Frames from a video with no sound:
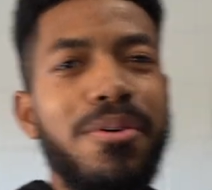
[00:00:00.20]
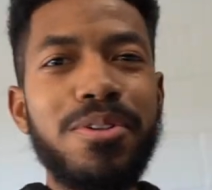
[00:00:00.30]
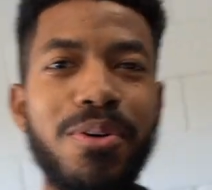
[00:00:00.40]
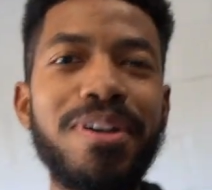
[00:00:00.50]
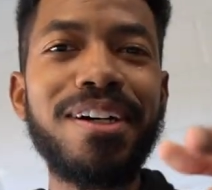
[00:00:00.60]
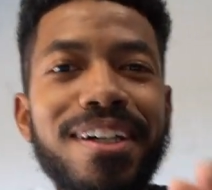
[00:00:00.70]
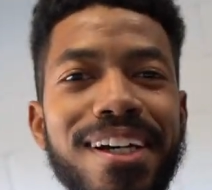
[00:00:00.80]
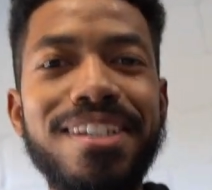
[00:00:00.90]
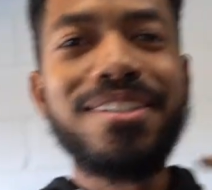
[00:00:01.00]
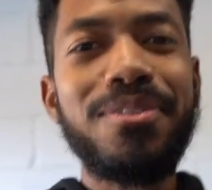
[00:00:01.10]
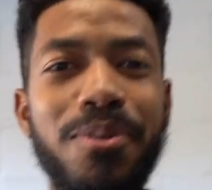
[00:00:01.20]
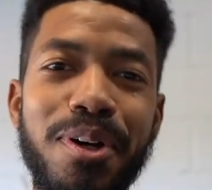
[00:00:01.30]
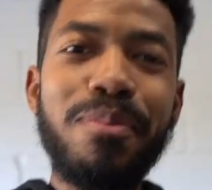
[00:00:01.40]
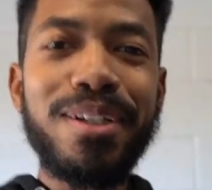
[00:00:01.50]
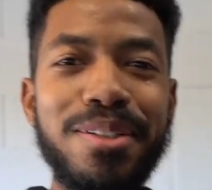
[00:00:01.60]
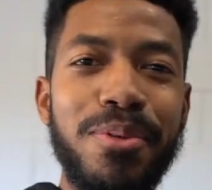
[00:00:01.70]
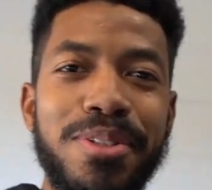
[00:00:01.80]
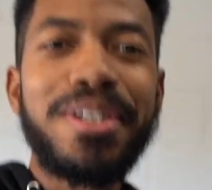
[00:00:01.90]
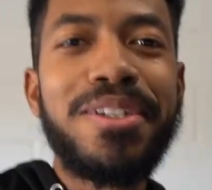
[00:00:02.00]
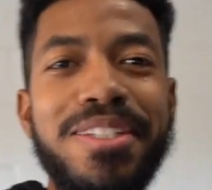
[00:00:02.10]
What's going on, guys? Welcome back to
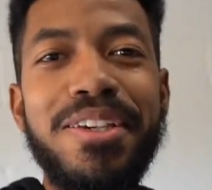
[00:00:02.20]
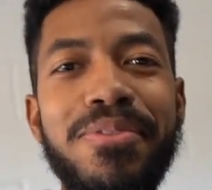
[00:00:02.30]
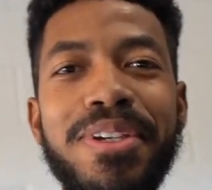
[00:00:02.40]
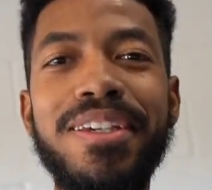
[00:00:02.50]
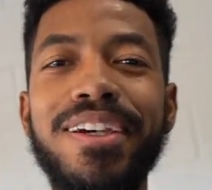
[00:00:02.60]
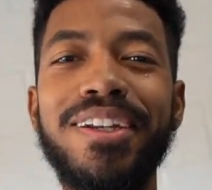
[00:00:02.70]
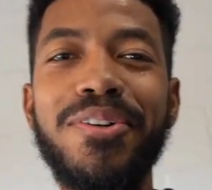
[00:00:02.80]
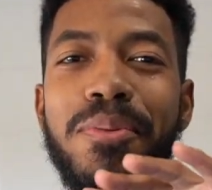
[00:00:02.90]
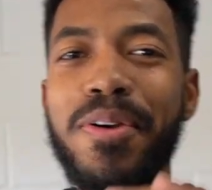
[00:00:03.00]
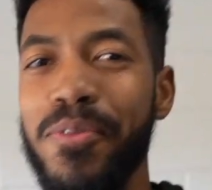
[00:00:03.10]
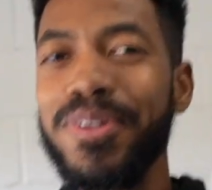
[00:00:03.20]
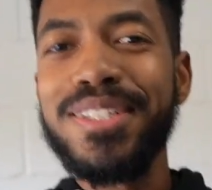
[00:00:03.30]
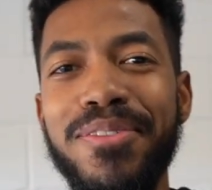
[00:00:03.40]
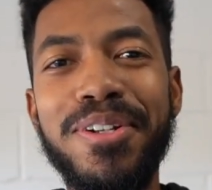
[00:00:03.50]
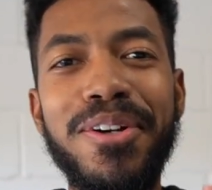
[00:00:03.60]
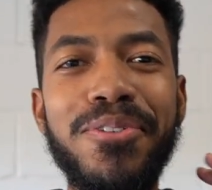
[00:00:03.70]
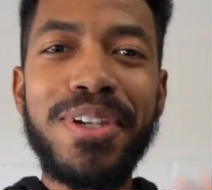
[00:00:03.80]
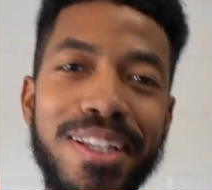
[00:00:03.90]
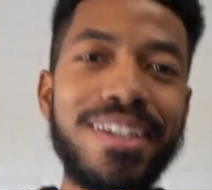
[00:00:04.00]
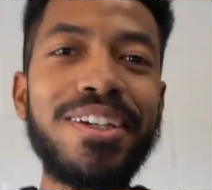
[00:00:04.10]
MotoGear TV, and I hope everyone's having a
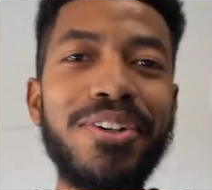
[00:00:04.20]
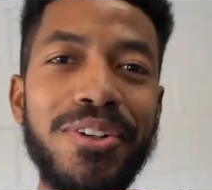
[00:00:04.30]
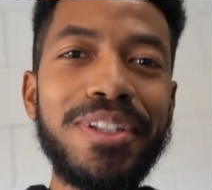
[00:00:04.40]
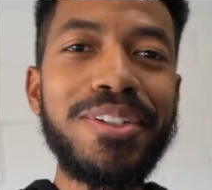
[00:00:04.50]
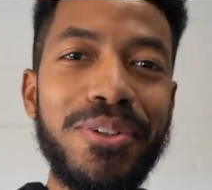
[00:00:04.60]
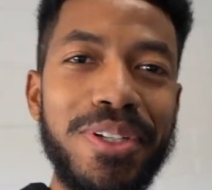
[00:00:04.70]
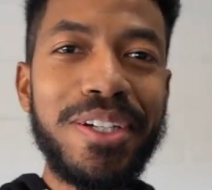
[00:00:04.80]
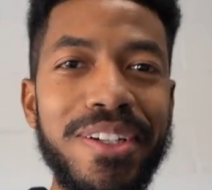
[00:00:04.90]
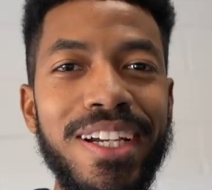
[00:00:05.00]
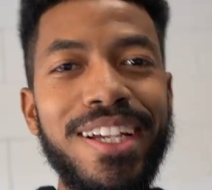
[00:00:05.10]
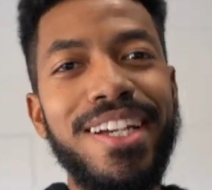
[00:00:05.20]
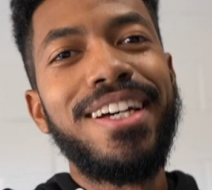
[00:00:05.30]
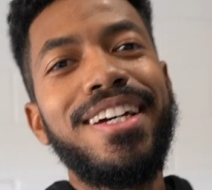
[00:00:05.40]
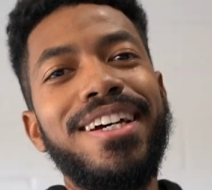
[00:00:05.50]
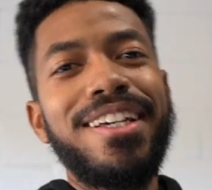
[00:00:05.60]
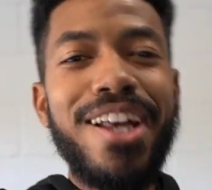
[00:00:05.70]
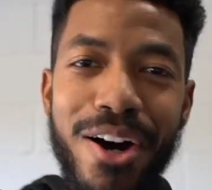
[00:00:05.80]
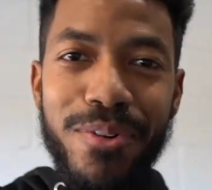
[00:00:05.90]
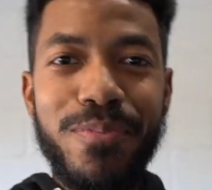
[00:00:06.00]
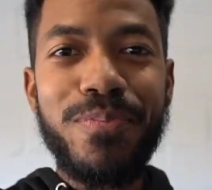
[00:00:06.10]
really good new year. Now,